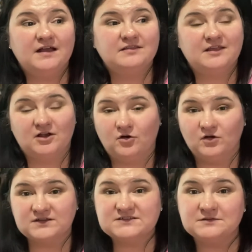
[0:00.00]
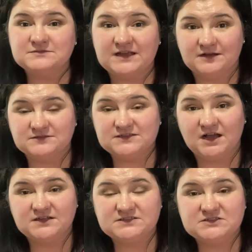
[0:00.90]
There are some
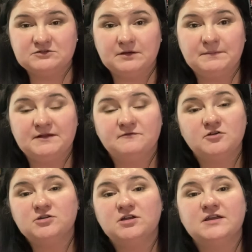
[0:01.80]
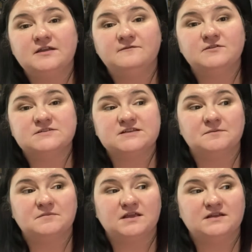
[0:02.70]
downsides to it, but if you're looking for
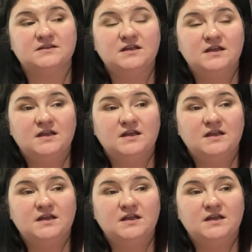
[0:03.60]
something